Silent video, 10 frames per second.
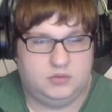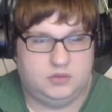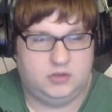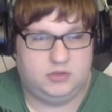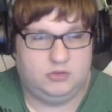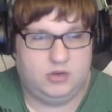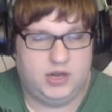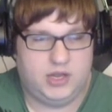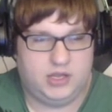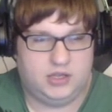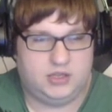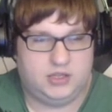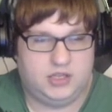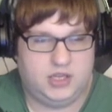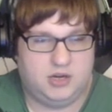Alright,
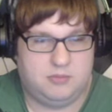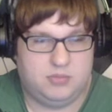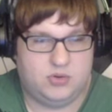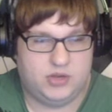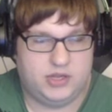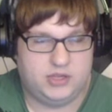get him, boy.